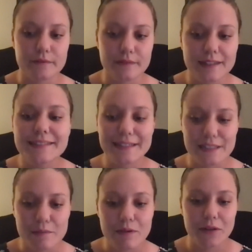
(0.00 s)
that's
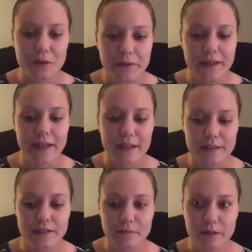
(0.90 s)
nice to be on that
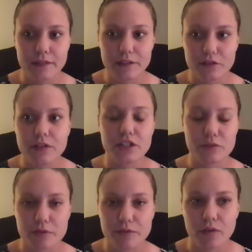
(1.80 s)
end. My
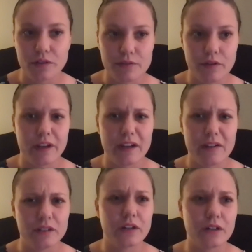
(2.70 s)
dissertation was focused very
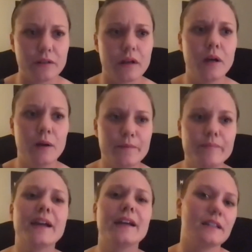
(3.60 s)
heavily on
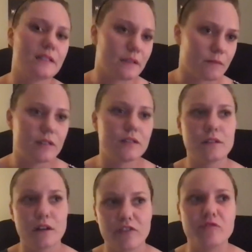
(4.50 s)

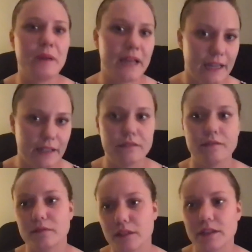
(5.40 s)
mechanisms of
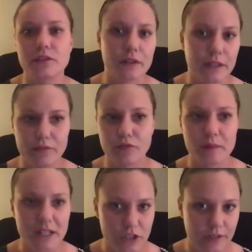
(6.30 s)
pain during
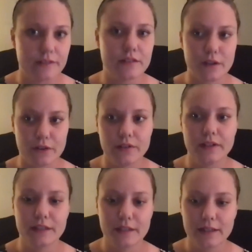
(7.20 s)
inflammation. So
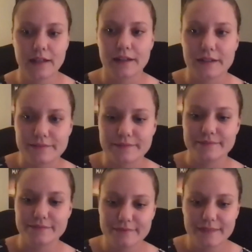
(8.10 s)

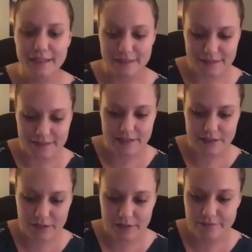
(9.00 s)
yeah,
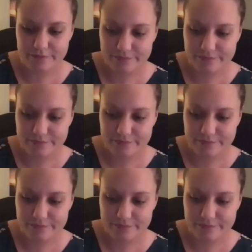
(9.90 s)
it's good.